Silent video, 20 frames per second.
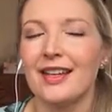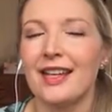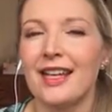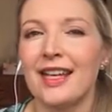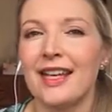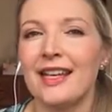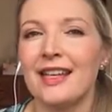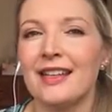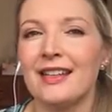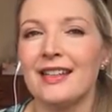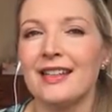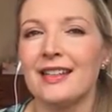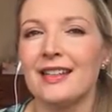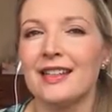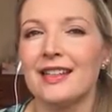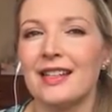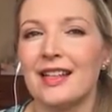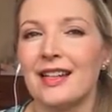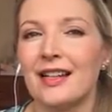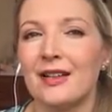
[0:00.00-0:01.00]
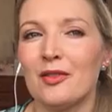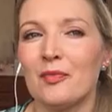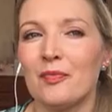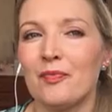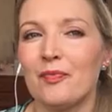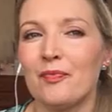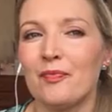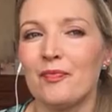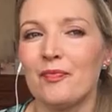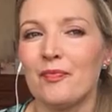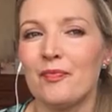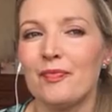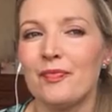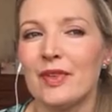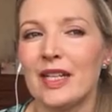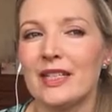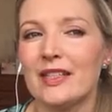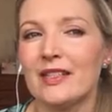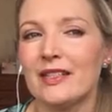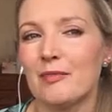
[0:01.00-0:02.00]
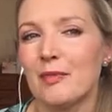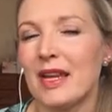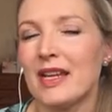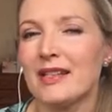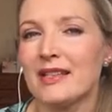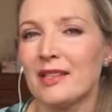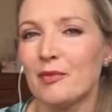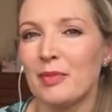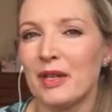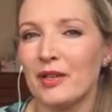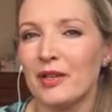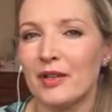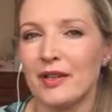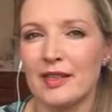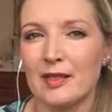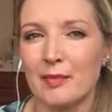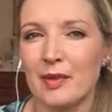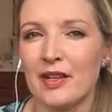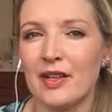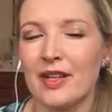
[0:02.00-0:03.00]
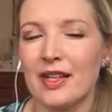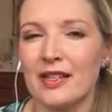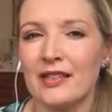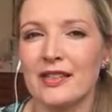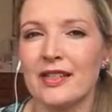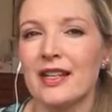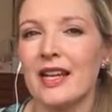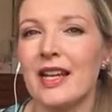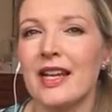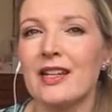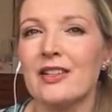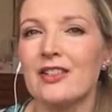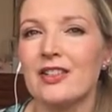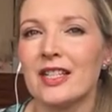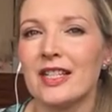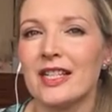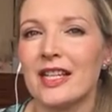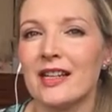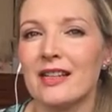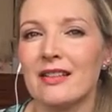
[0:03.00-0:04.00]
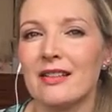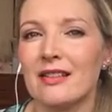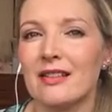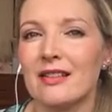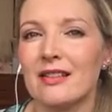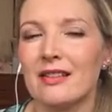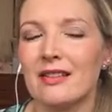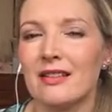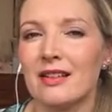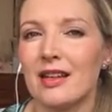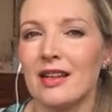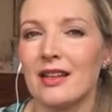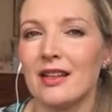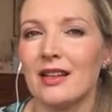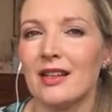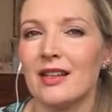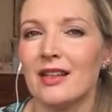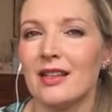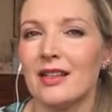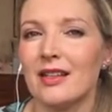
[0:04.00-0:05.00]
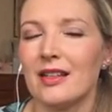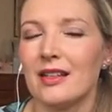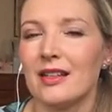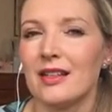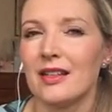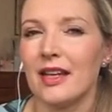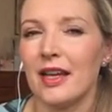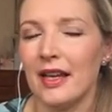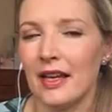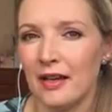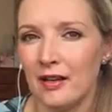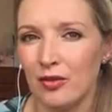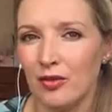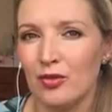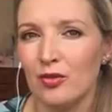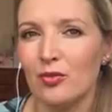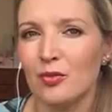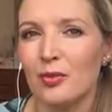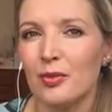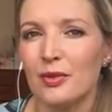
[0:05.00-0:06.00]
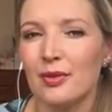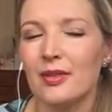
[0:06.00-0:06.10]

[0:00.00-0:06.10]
and it just makes it a better experience, and it actually does help